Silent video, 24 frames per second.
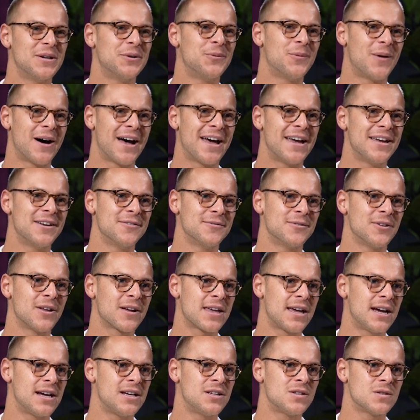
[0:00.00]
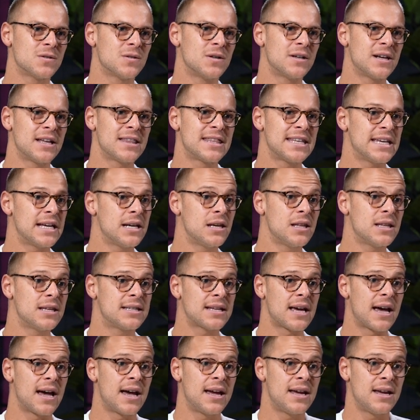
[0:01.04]
a way of like how you do it. At the end of the
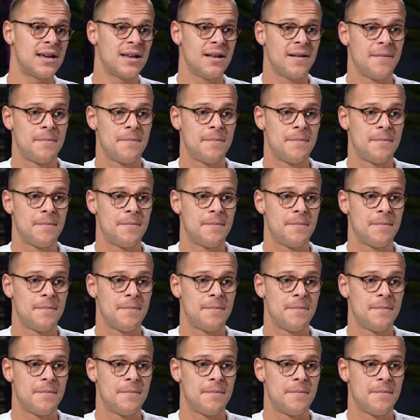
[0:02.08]
day,